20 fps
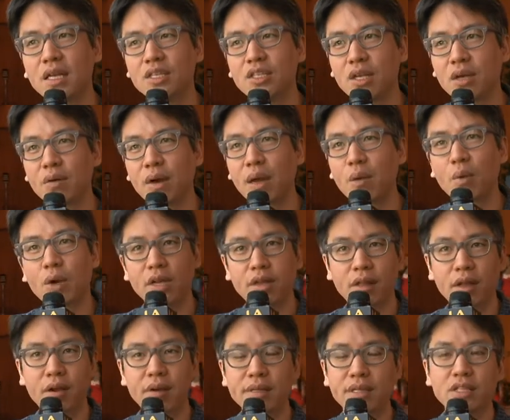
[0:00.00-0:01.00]
So I worked
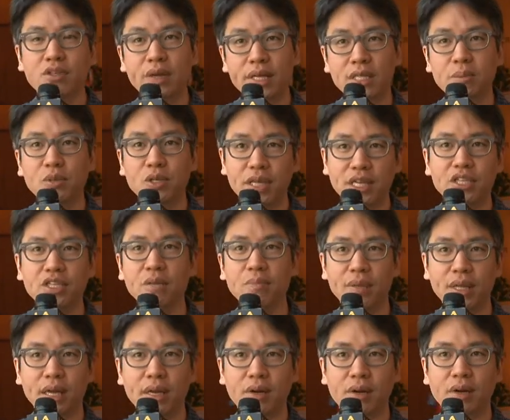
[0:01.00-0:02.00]
there as a transportation
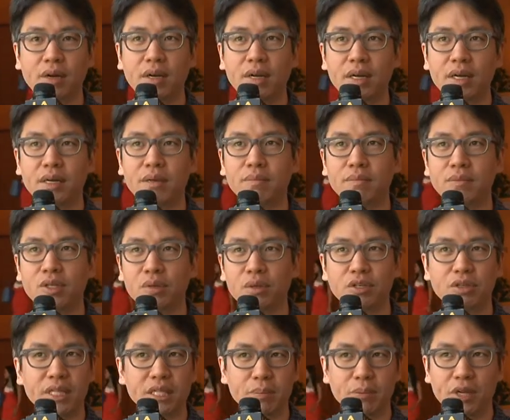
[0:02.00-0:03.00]
planner, um, doing
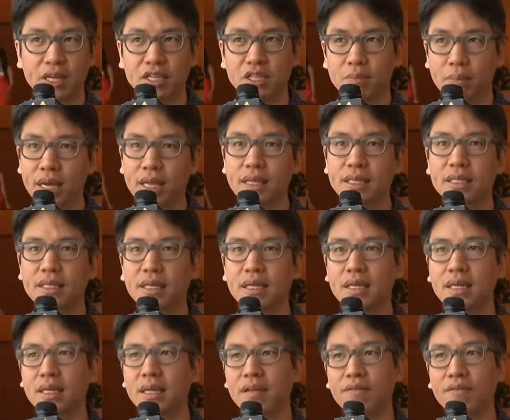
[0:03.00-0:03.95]
transportation policy,